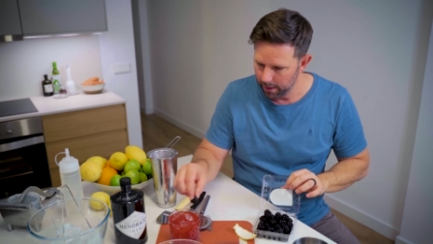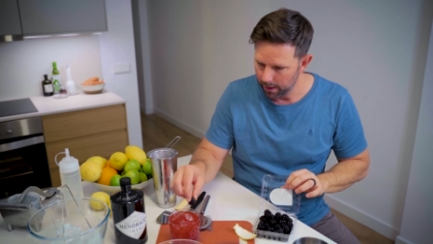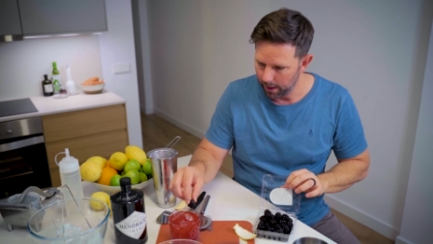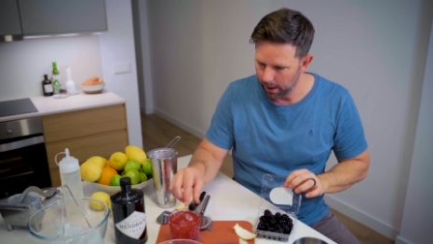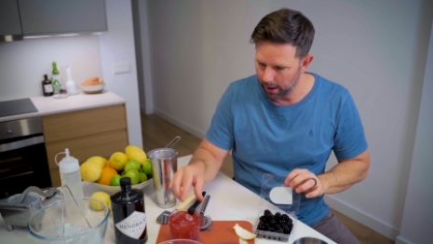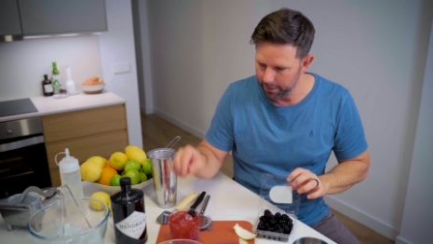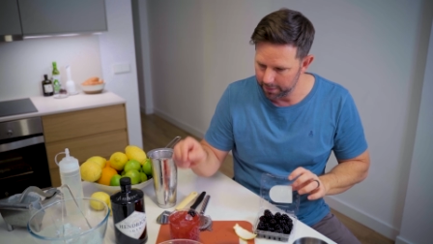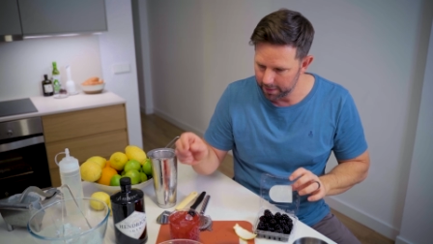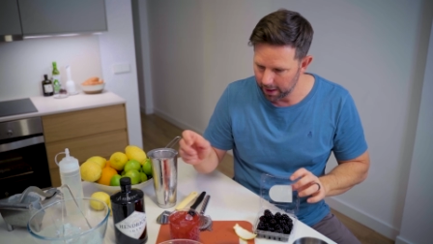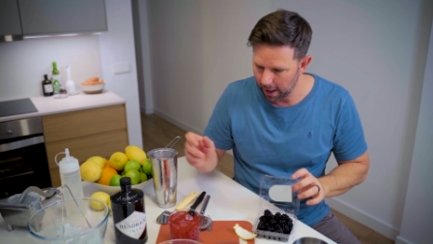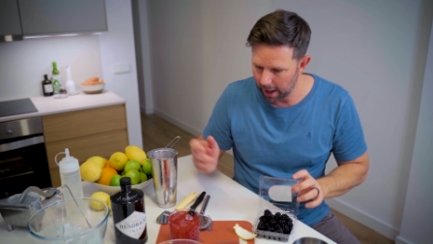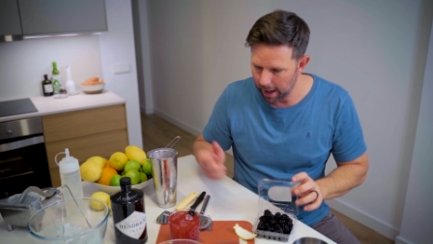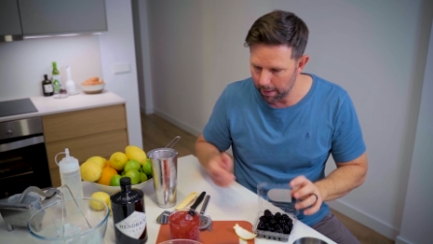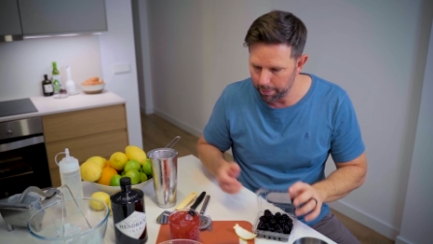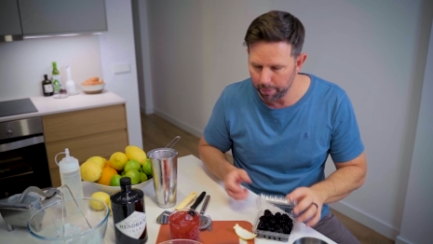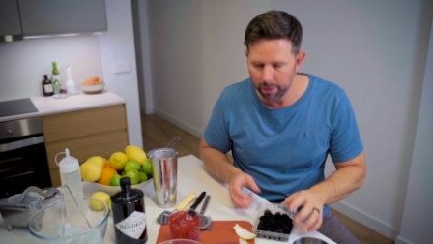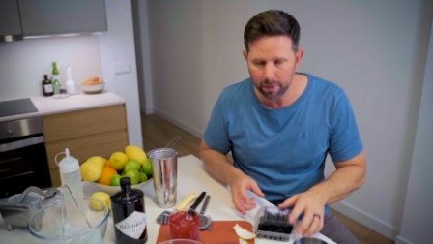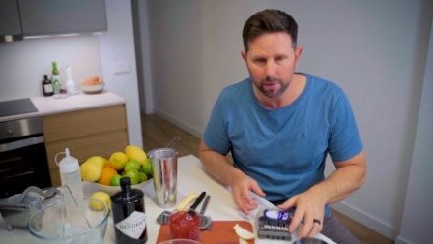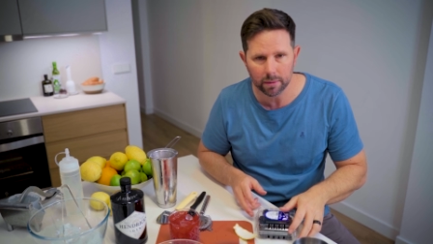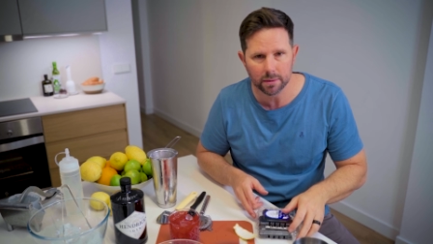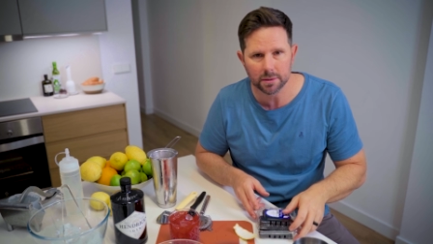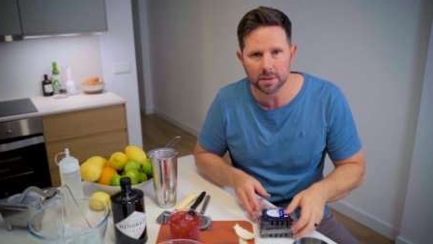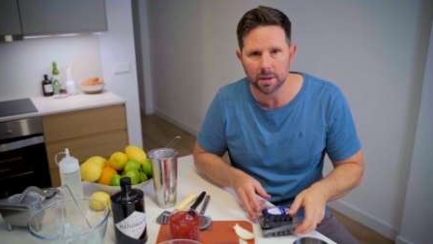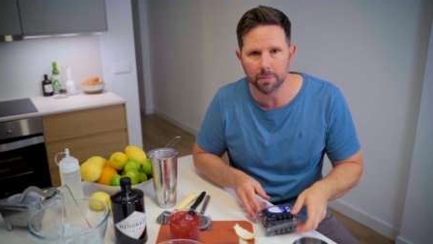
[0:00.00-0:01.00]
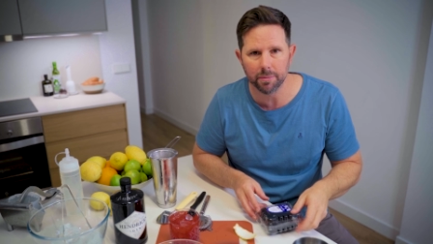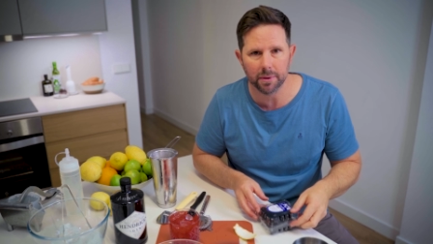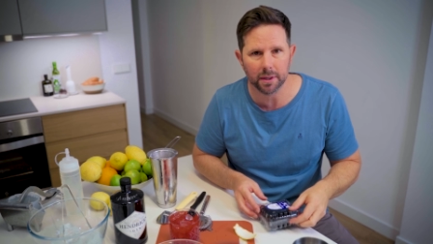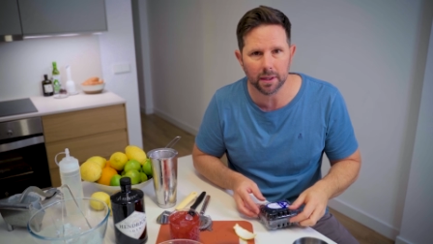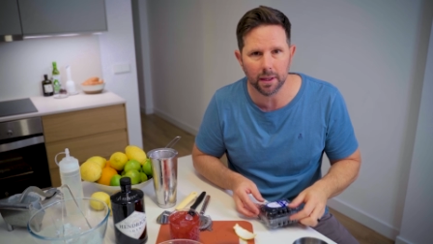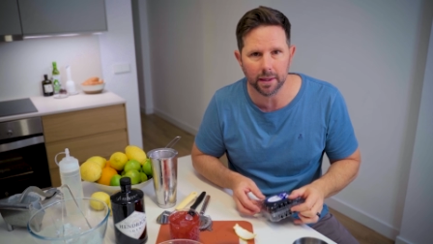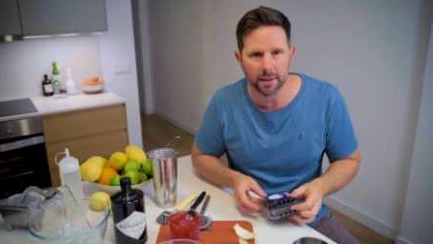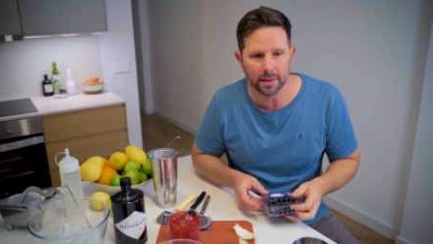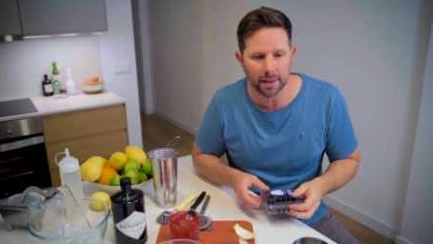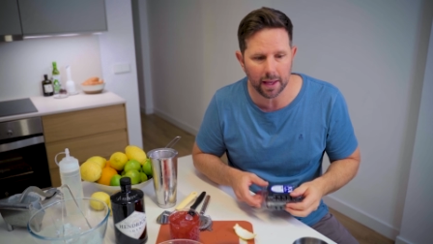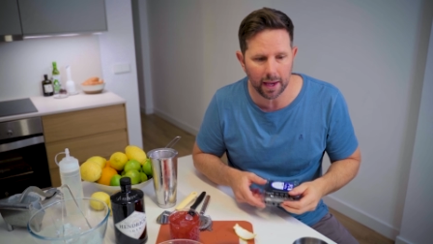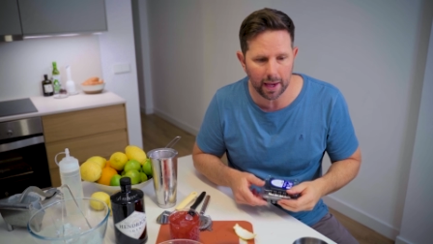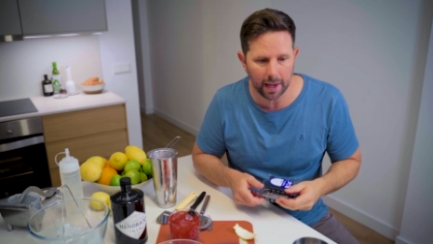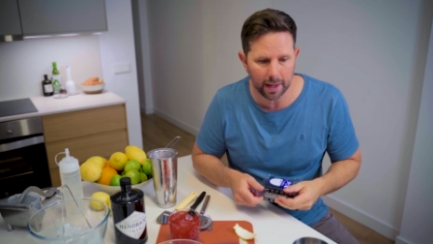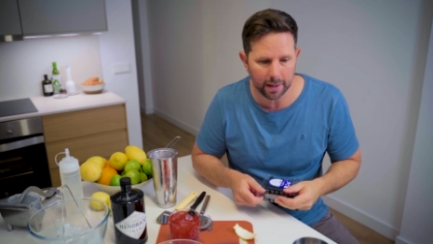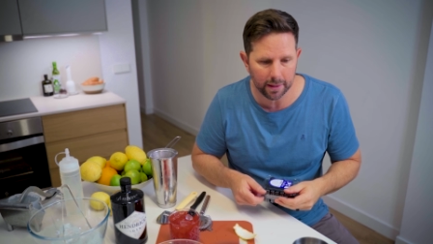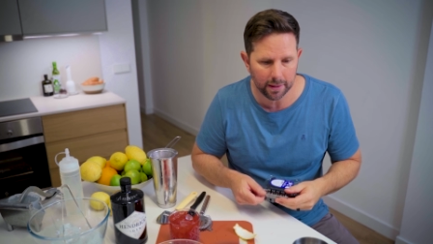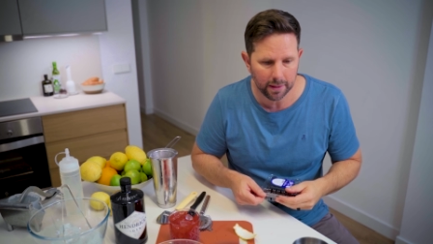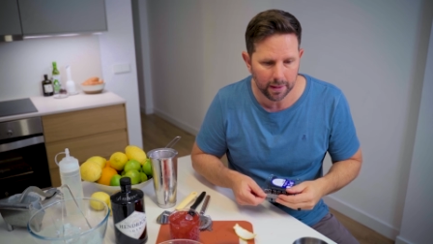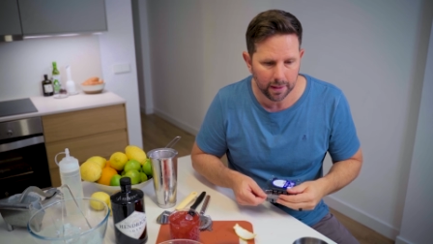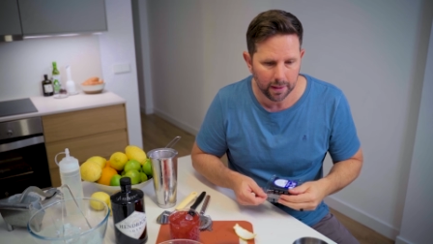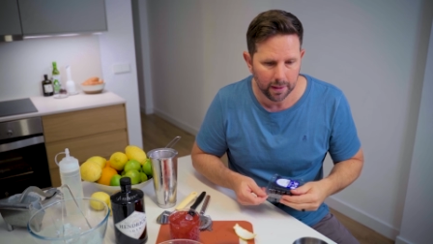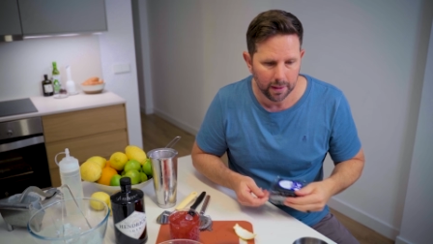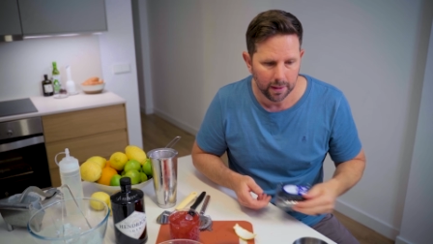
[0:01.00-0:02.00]
on top, something like
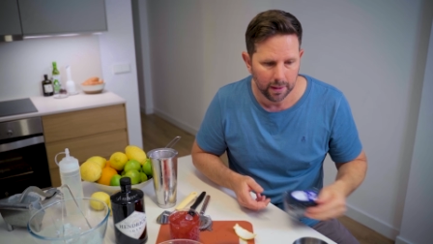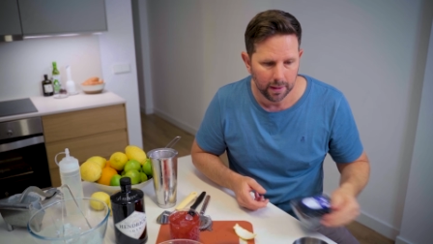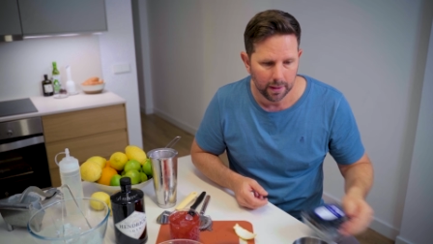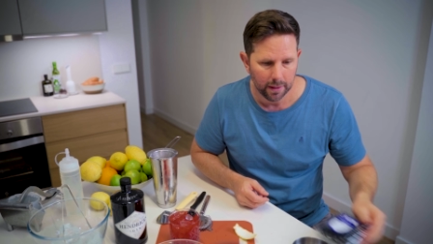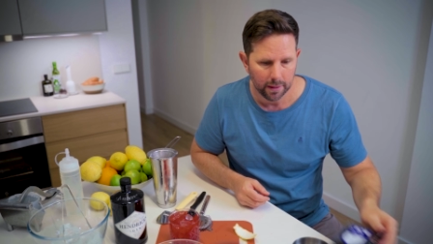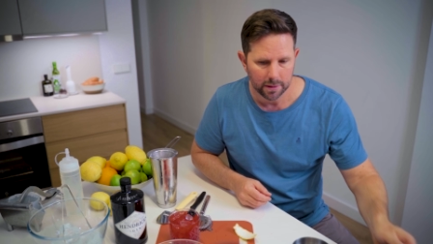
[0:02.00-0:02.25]
that,